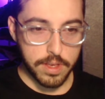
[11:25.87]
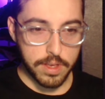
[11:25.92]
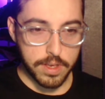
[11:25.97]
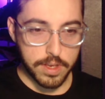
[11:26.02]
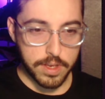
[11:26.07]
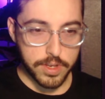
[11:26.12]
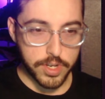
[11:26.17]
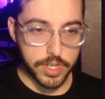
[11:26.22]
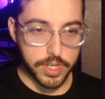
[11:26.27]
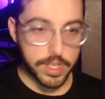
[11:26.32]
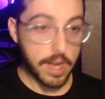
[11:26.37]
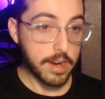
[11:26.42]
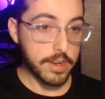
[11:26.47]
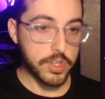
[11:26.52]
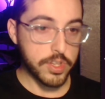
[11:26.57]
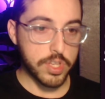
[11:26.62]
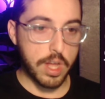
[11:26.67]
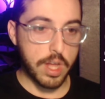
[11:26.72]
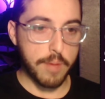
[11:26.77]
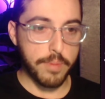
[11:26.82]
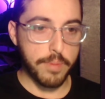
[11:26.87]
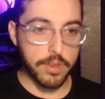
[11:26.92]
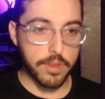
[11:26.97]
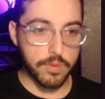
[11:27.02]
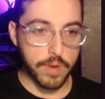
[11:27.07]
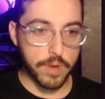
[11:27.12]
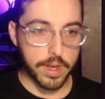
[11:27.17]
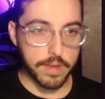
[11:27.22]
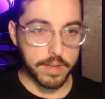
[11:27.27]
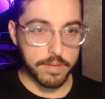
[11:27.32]
She's not going to stop, by the
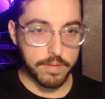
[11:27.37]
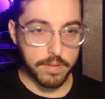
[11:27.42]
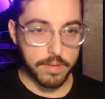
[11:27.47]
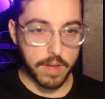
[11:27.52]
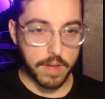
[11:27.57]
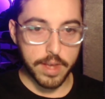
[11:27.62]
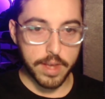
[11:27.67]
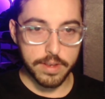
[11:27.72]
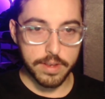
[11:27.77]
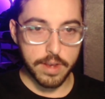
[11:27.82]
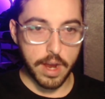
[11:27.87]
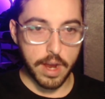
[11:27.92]
way. I